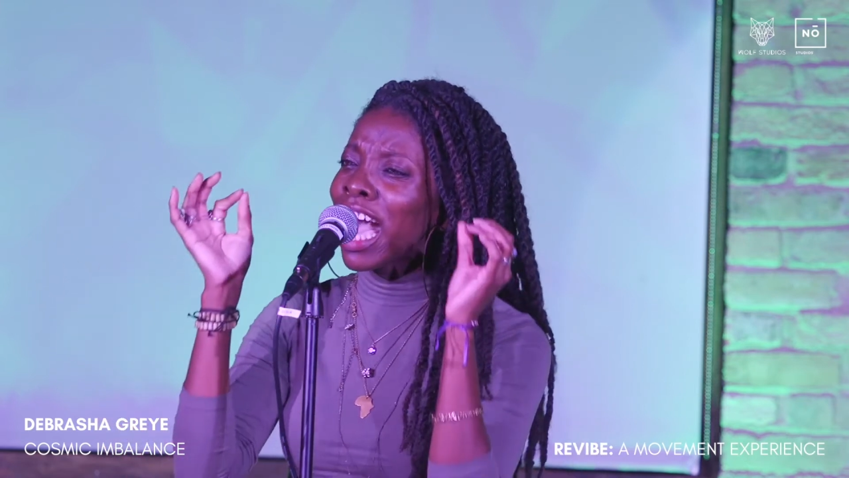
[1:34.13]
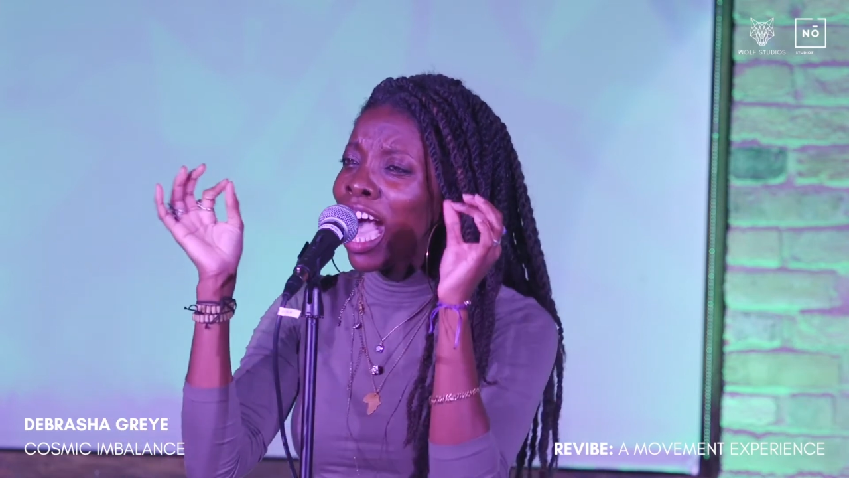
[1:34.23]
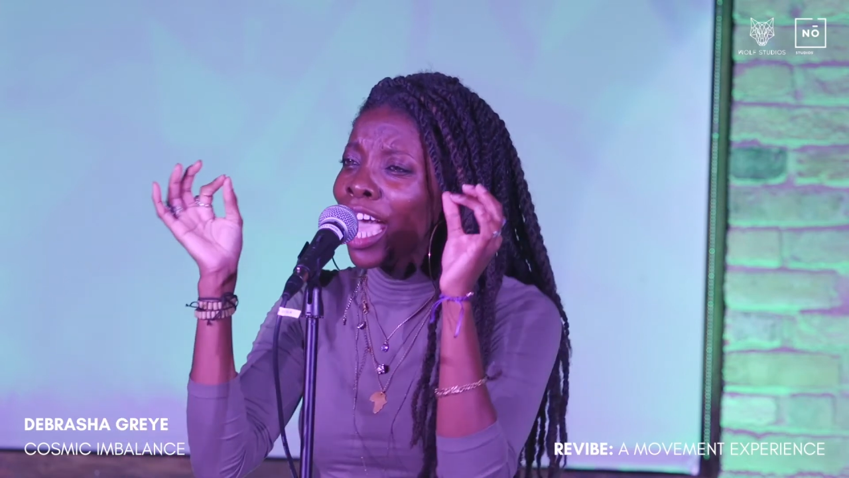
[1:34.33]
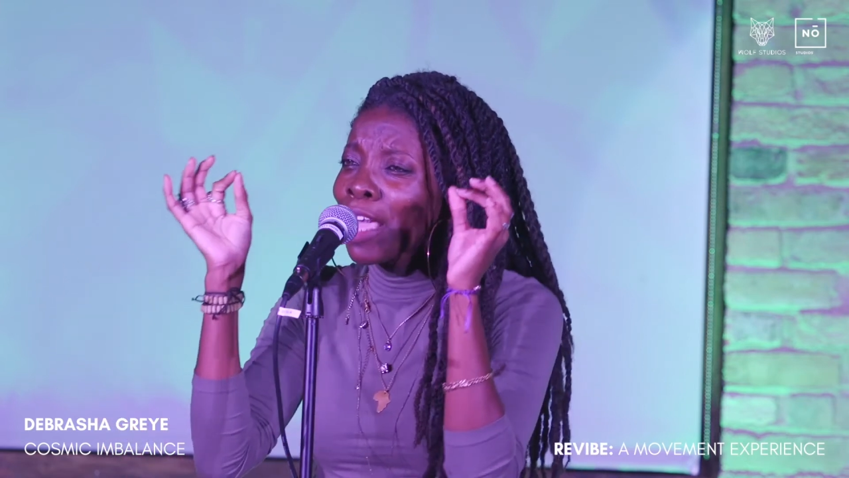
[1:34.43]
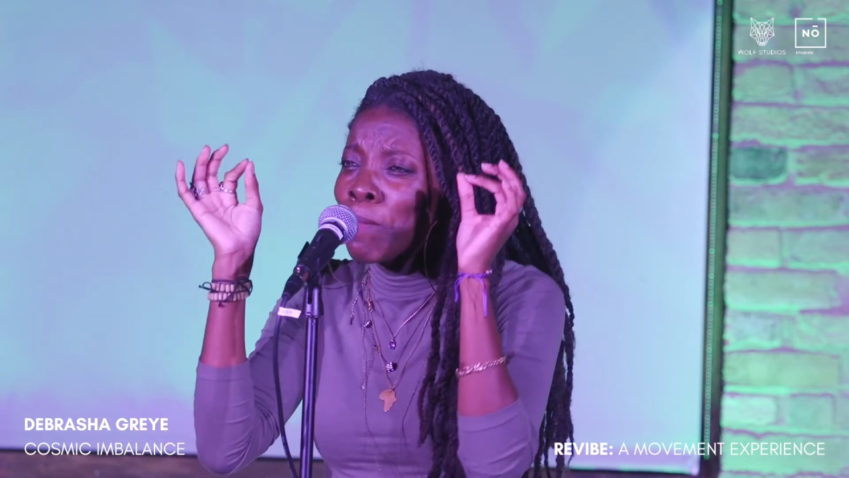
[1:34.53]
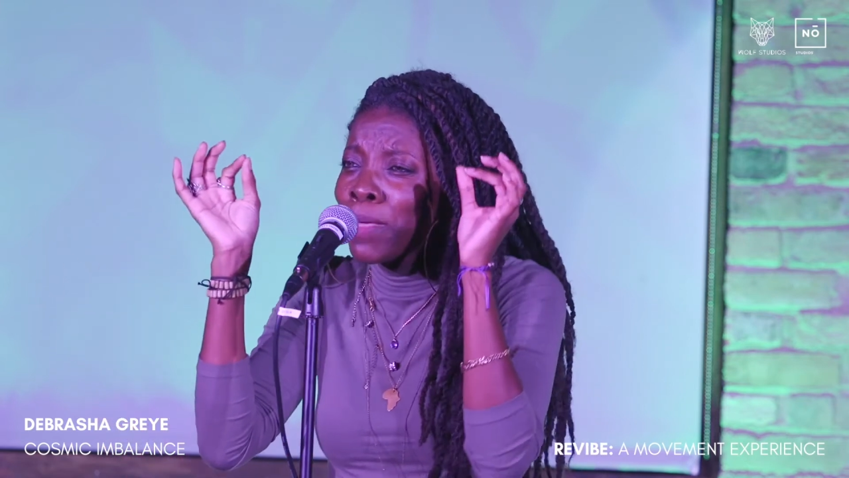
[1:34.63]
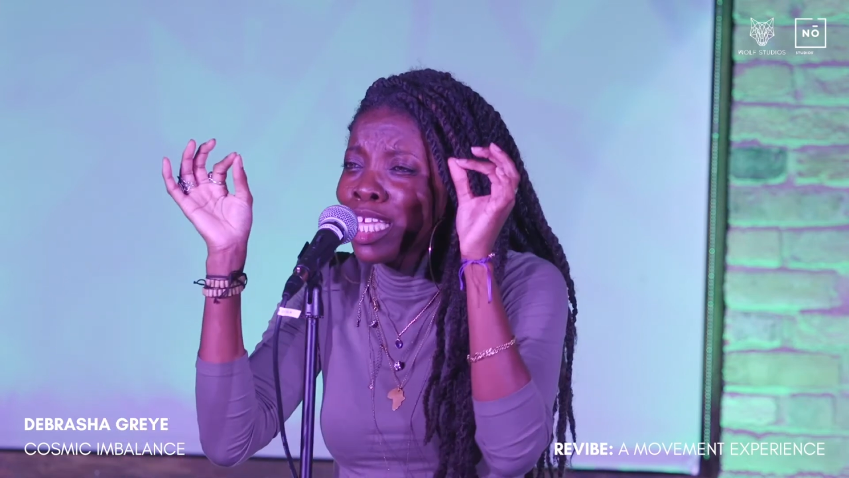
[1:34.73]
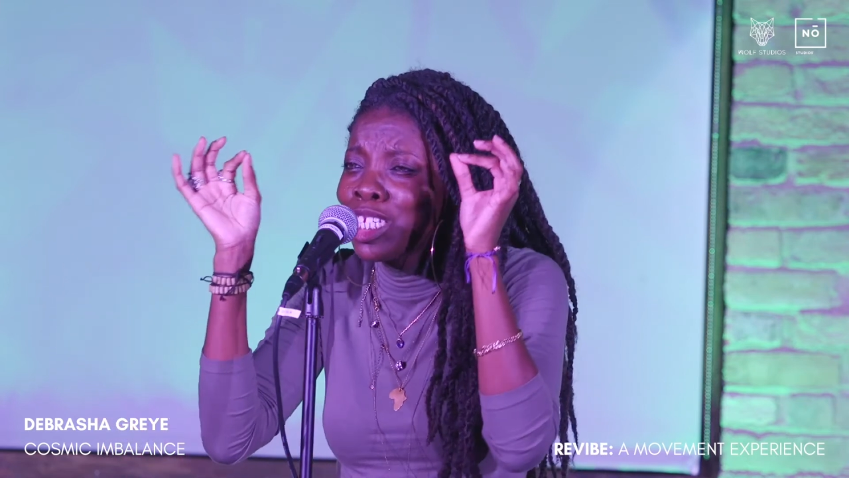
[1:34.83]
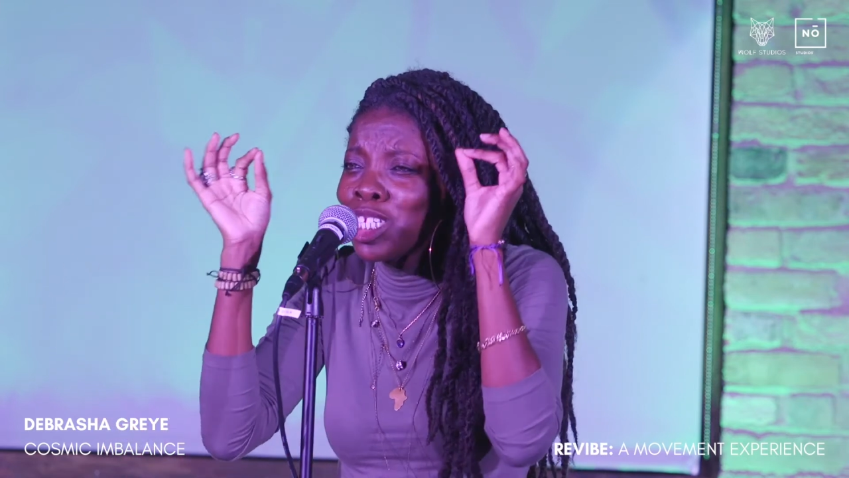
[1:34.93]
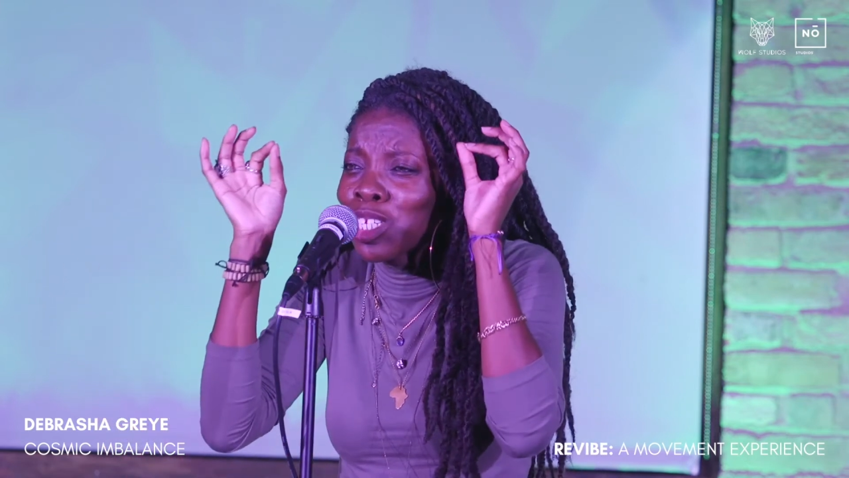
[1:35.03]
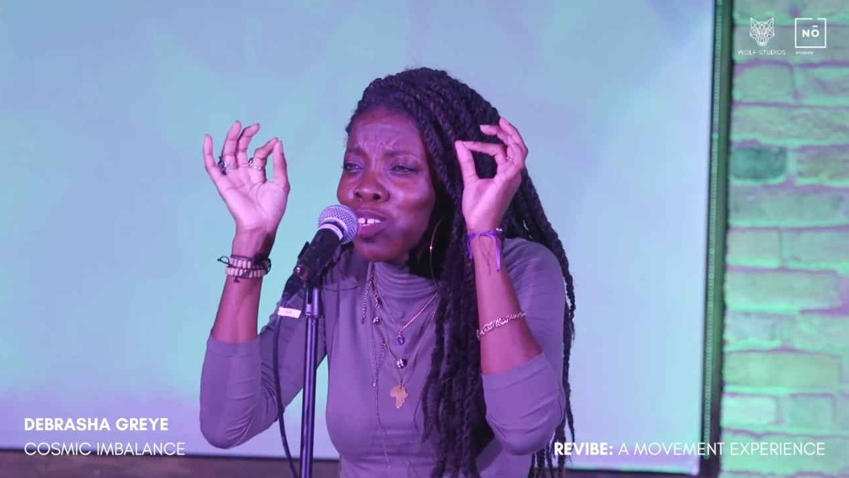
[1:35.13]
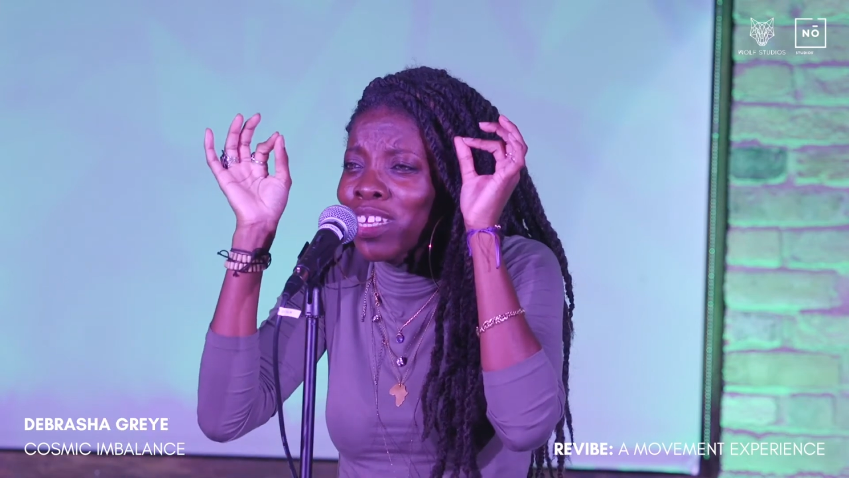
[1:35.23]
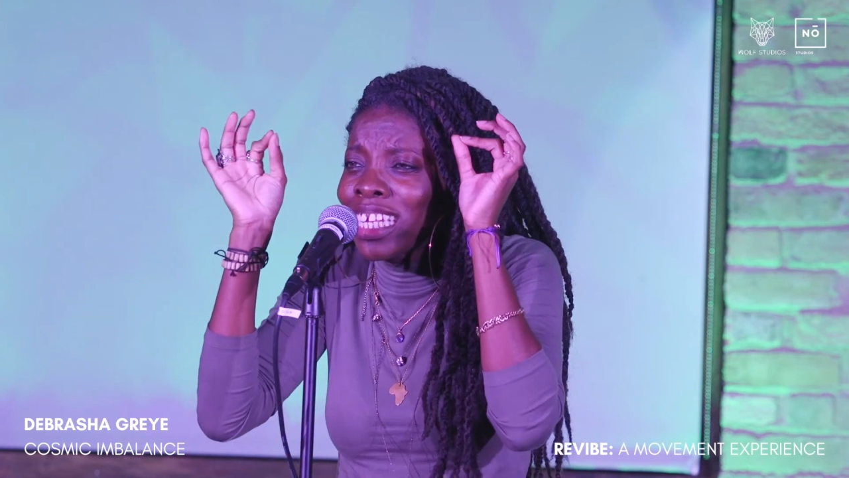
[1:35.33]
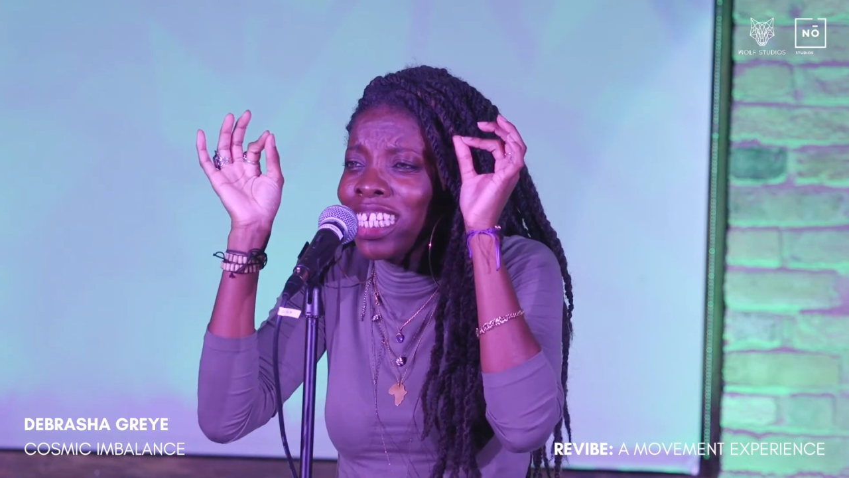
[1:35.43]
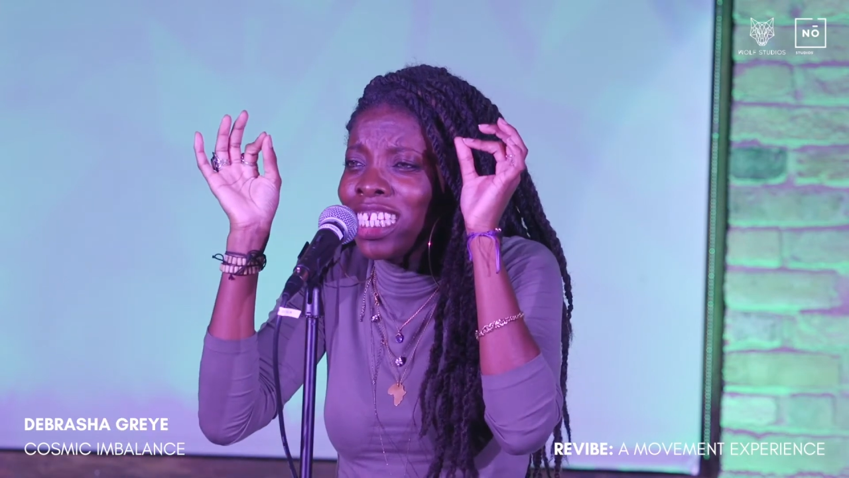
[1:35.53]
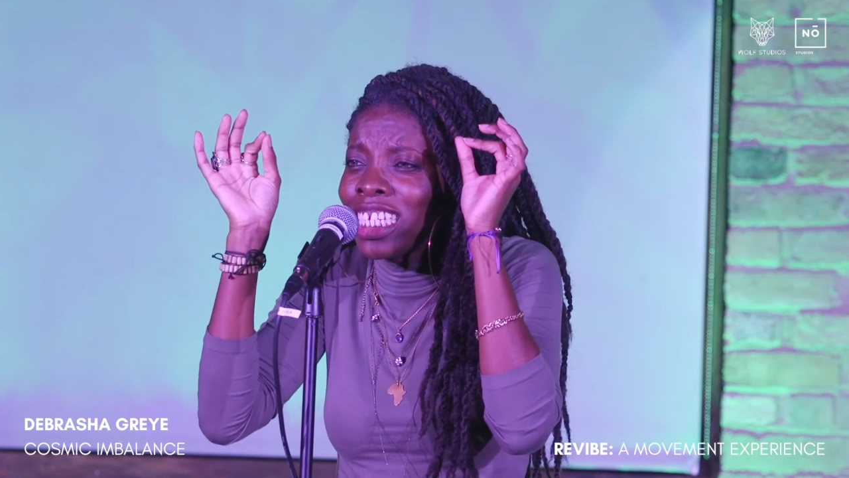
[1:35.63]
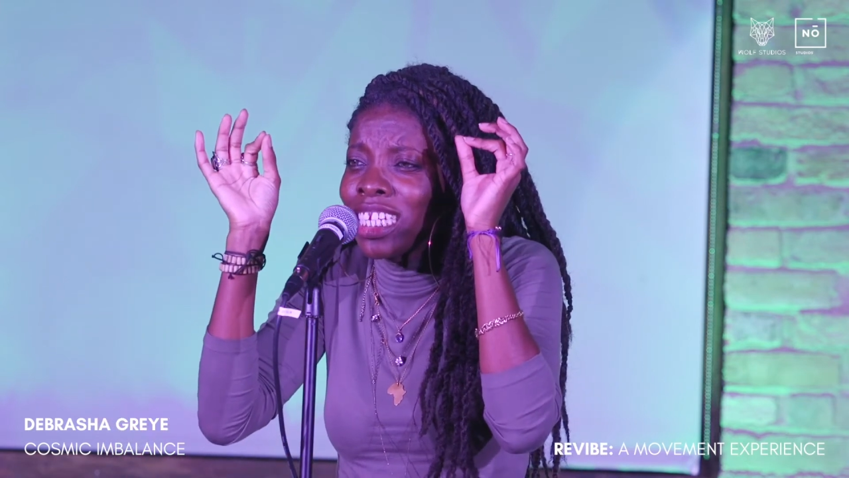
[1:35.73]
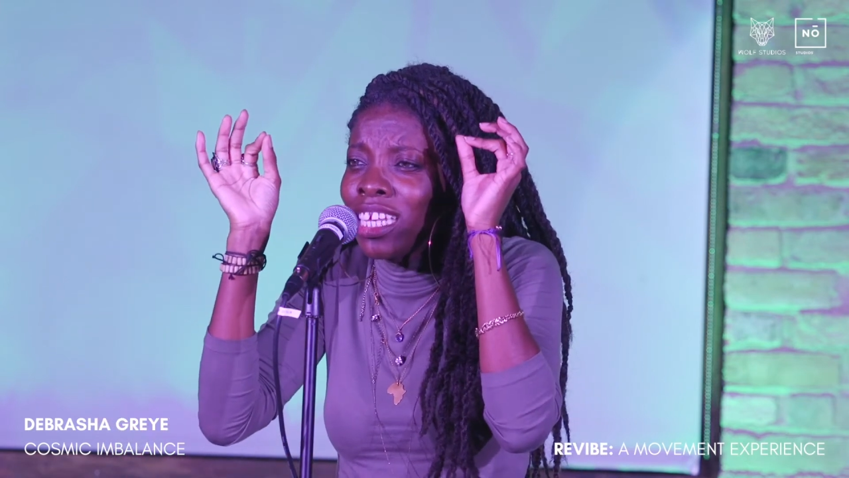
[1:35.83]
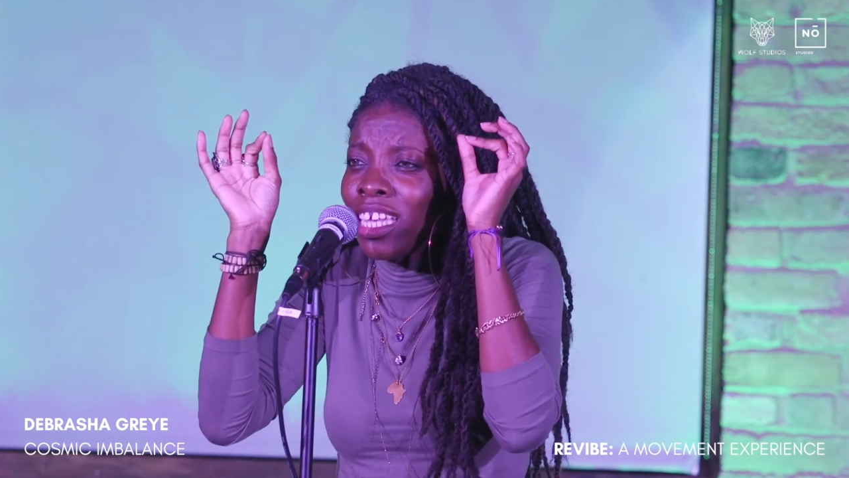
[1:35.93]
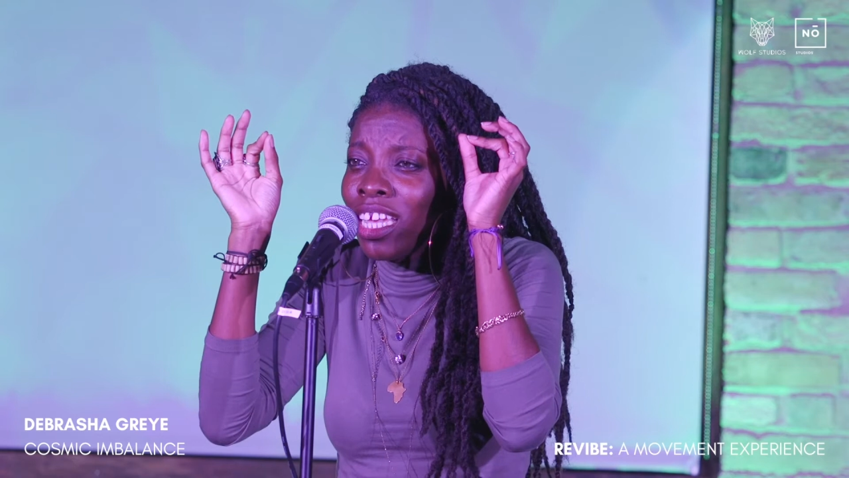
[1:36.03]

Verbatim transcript: high-pitched screech